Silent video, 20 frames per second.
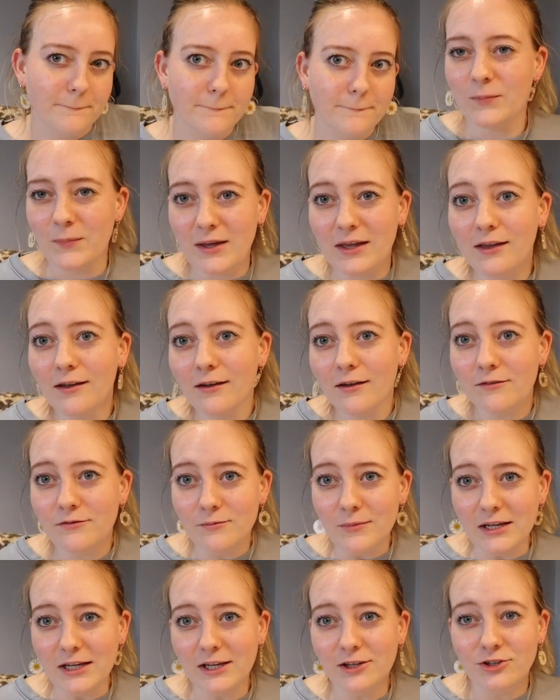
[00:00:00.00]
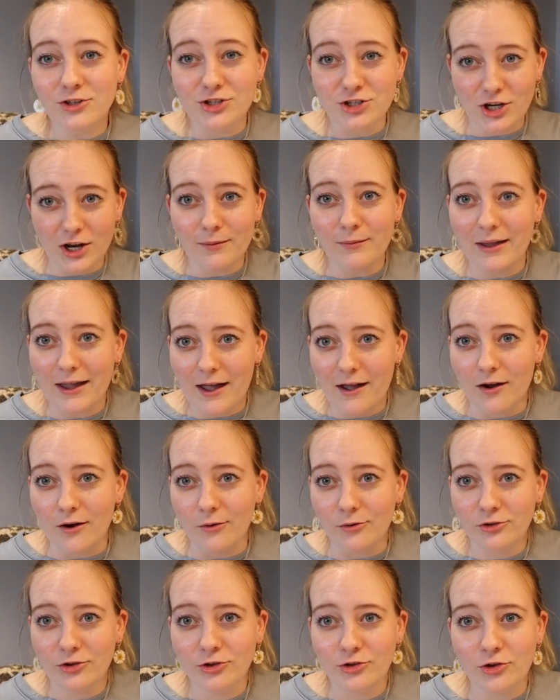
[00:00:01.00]
Speaking of me jamming
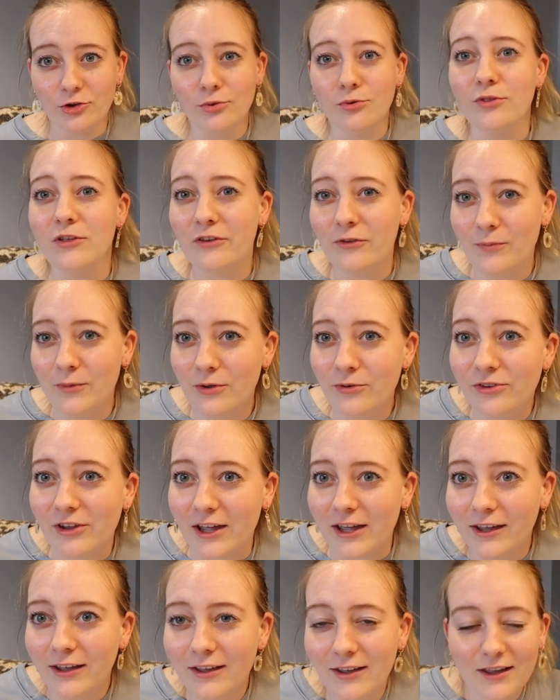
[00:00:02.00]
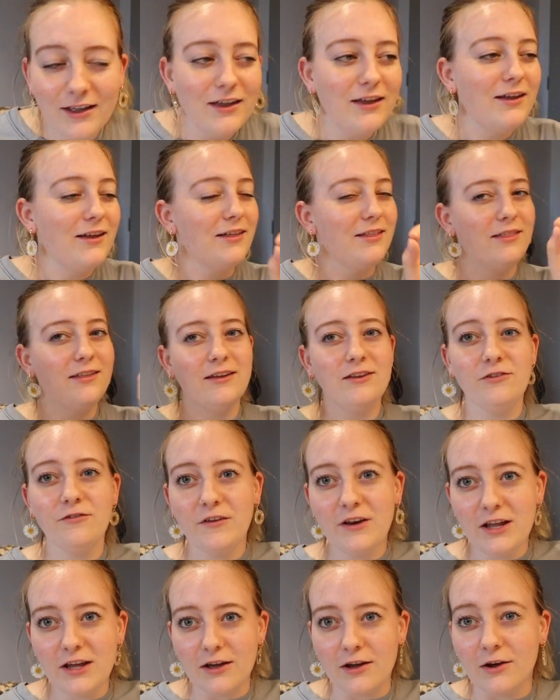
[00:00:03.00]
out to this music, this
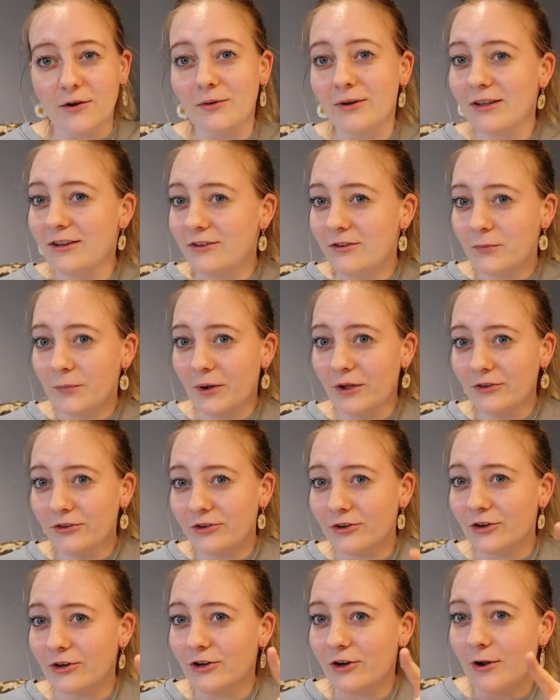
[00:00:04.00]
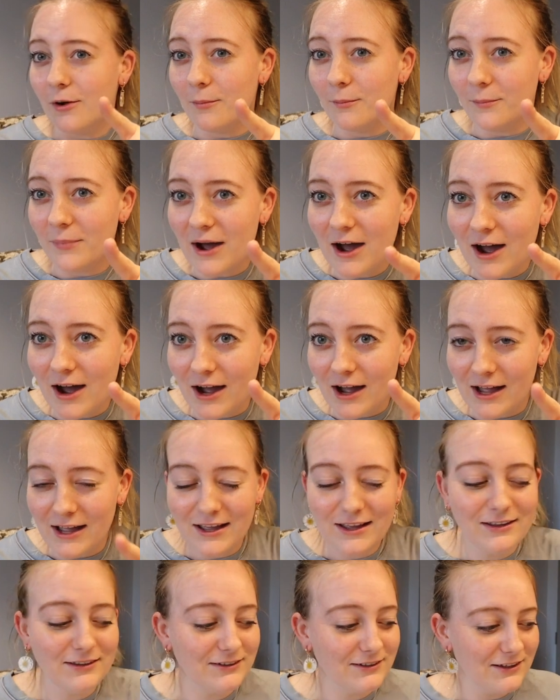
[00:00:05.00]
video is sponsored
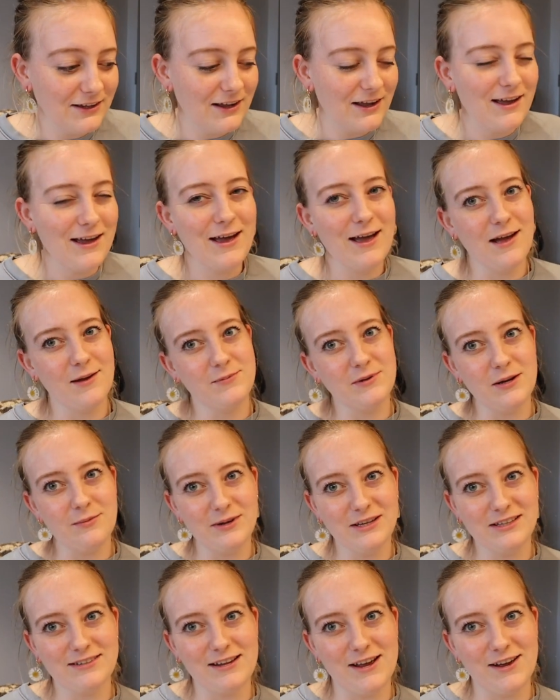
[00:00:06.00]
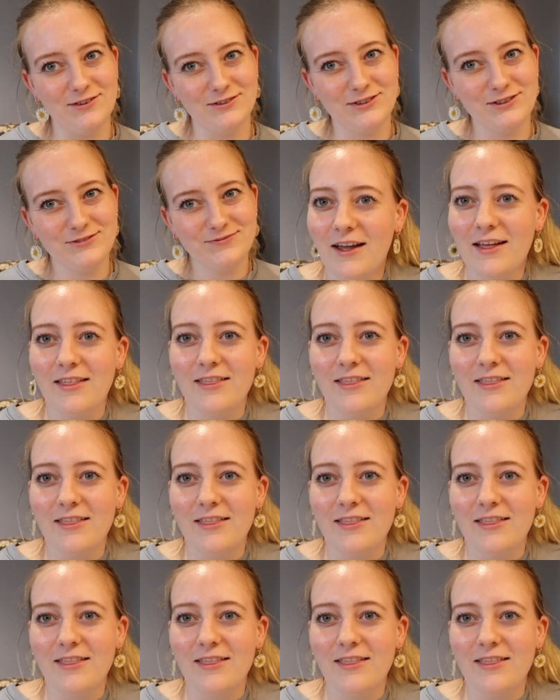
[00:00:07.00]
by Epidemic Sound.